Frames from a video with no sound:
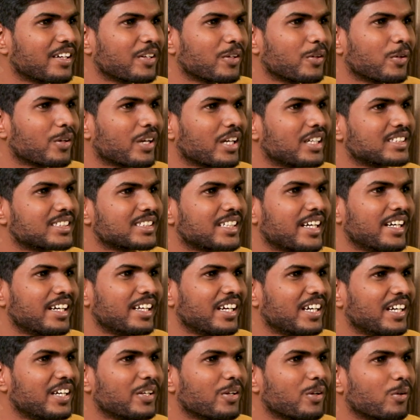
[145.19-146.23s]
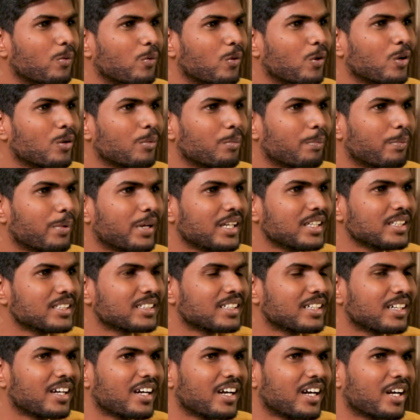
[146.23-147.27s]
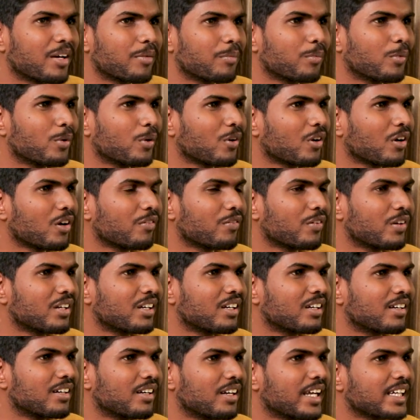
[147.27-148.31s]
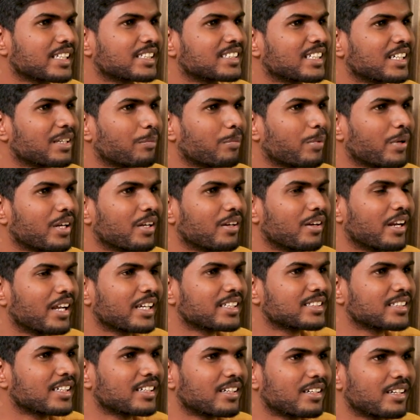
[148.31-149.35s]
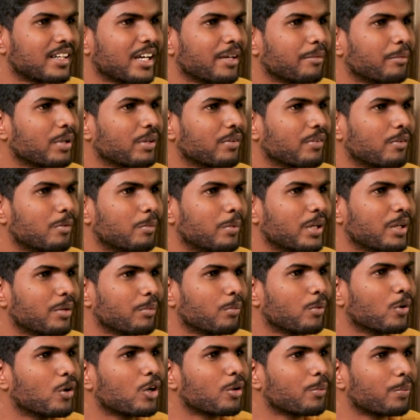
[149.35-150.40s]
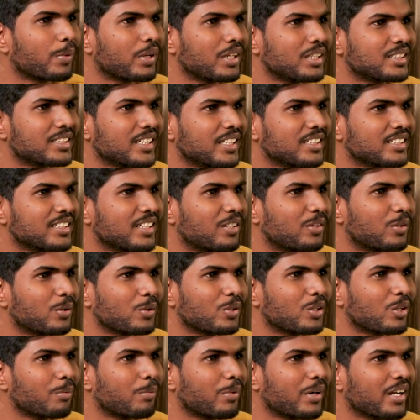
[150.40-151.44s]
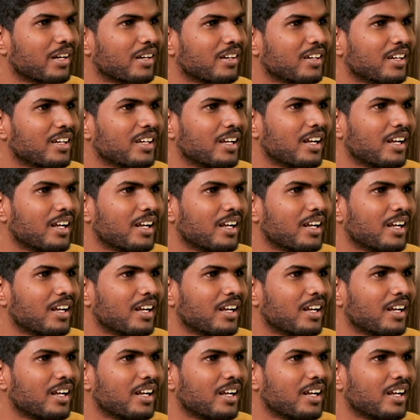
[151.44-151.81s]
you can study at your own pace, and more often lecture timing will be more precise and to the point.